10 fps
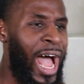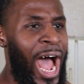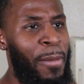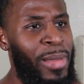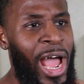
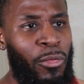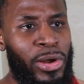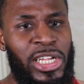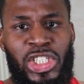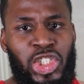I'm not
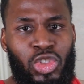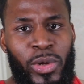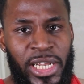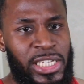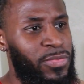really
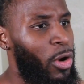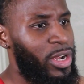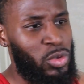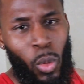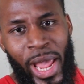strict as far
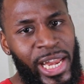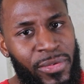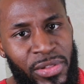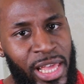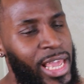as weighing
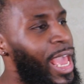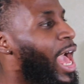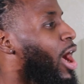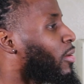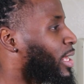everything
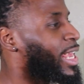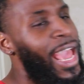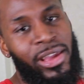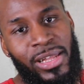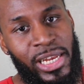out and
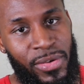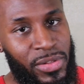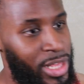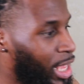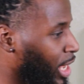calculating
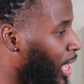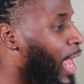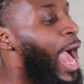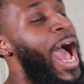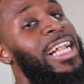everything.
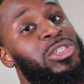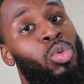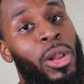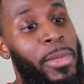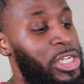I just
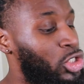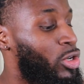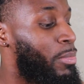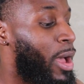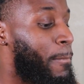want to make sure
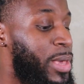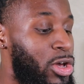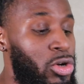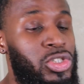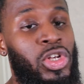that my
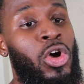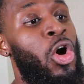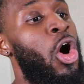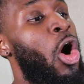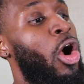meals
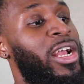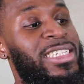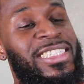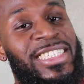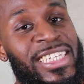are
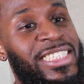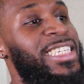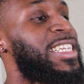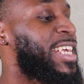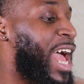
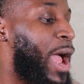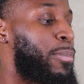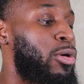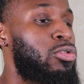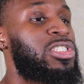consistently
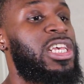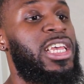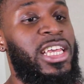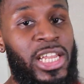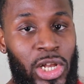high
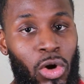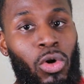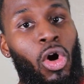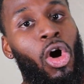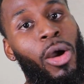protein,
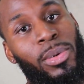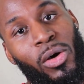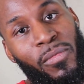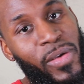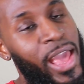low carb,
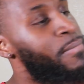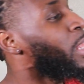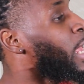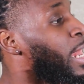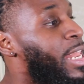low fat.
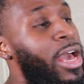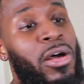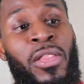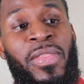Now,